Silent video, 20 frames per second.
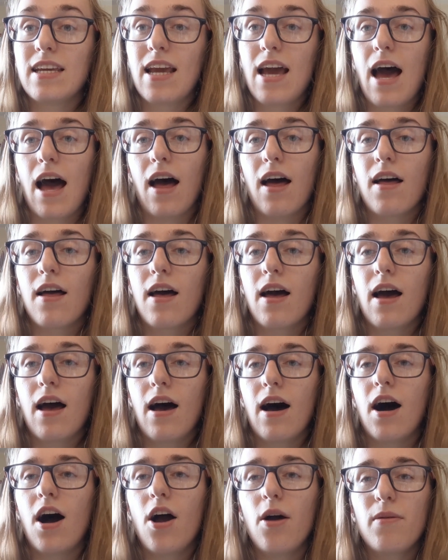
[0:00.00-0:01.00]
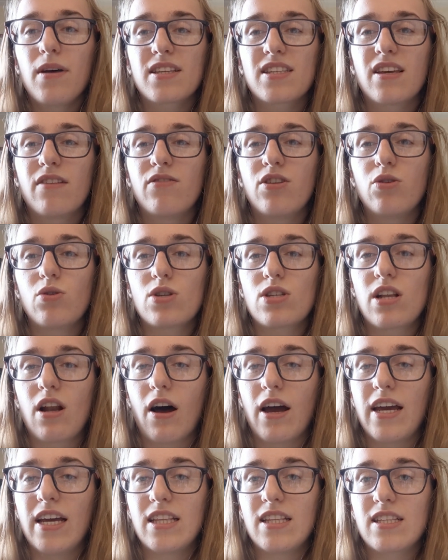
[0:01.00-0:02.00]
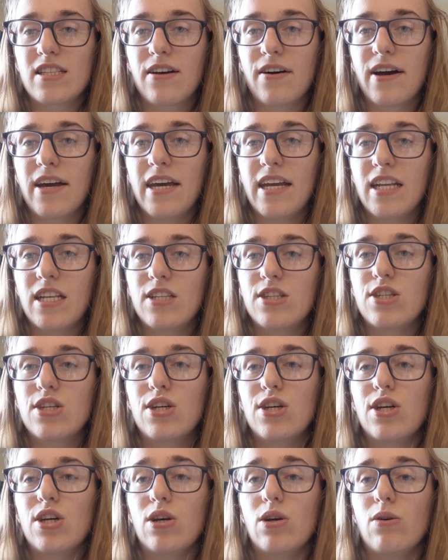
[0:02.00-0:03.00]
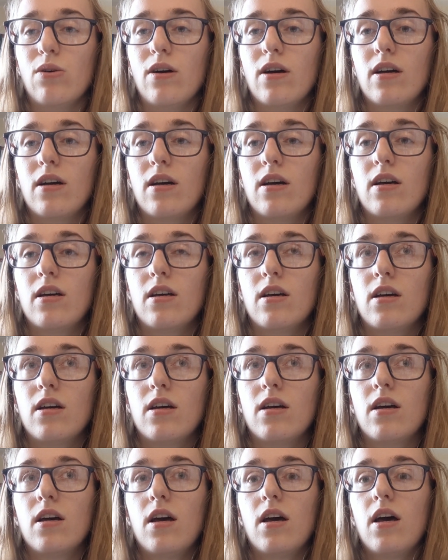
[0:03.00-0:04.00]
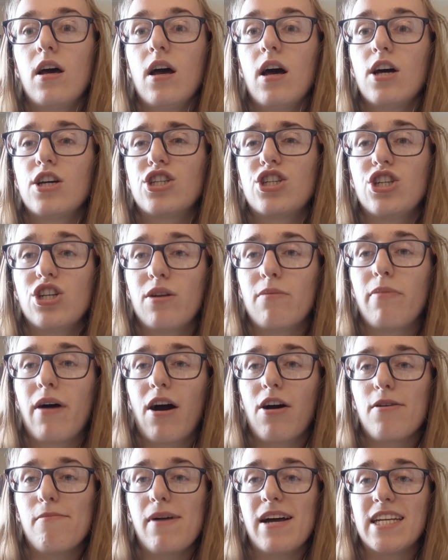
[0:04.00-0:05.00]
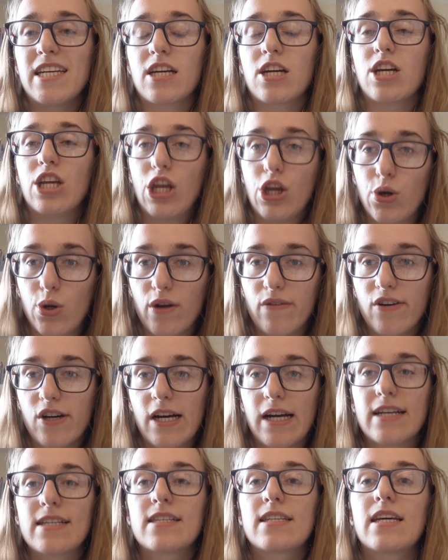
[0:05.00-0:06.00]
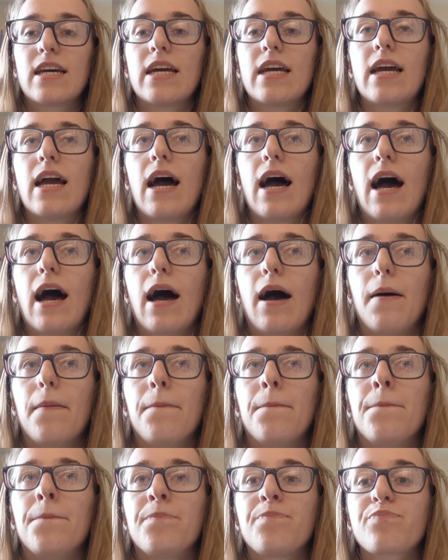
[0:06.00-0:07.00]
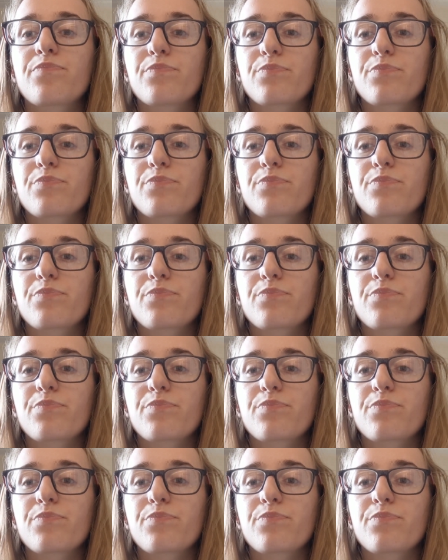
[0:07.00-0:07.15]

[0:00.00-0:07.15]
yeah, I hope that's given you a slight insight into a student paramedic at university. And